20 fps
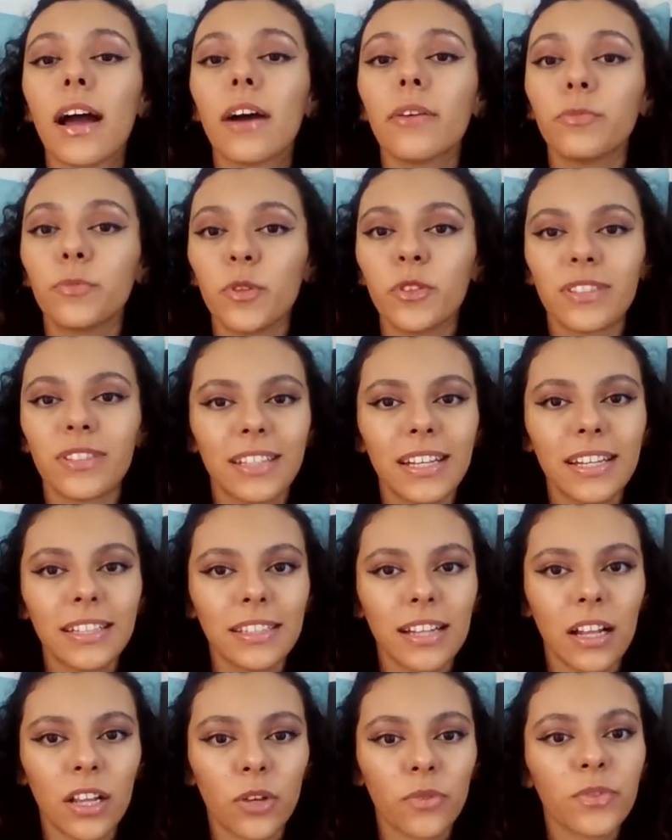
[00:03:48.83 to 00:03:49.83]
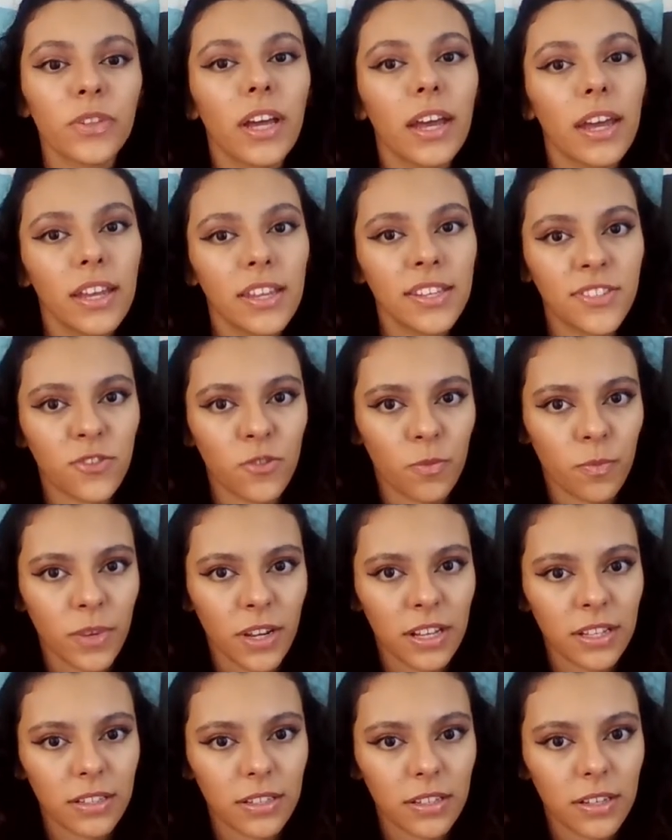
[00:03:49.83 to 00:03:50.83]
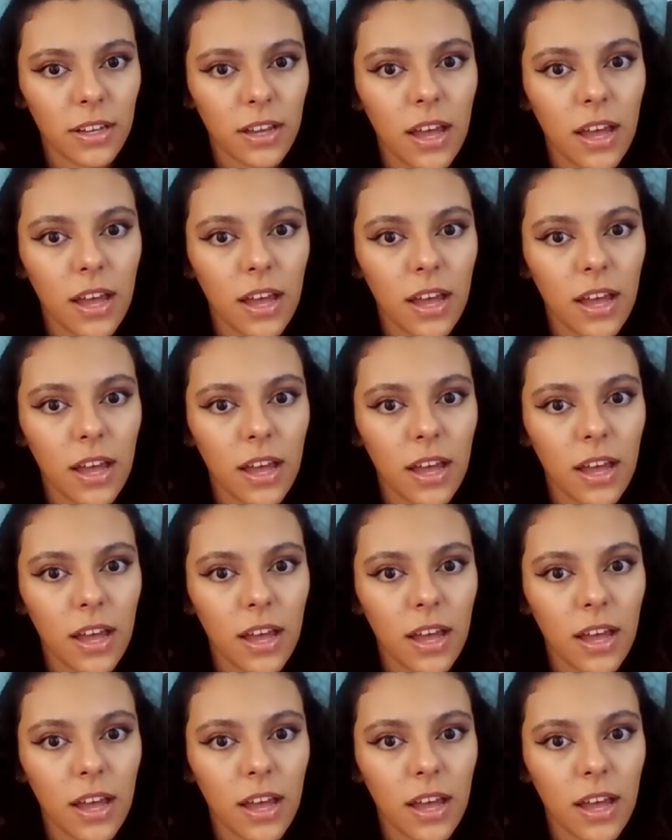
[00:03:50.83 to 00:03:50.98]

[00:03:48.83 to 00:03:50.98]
output signal of the instrument